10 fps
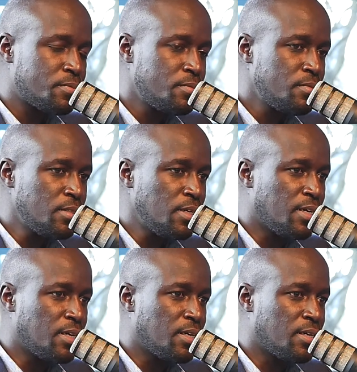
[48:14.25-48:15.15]

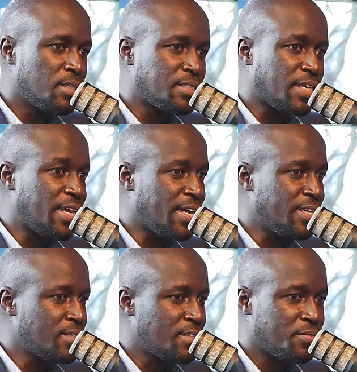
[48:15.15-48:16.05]
There's AI,
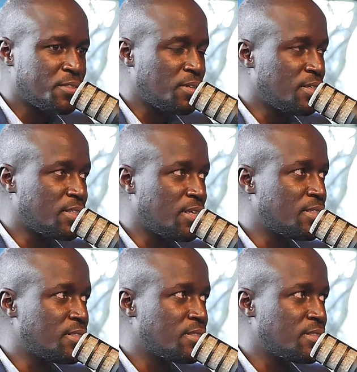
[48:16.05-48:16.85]
artificial intelligence.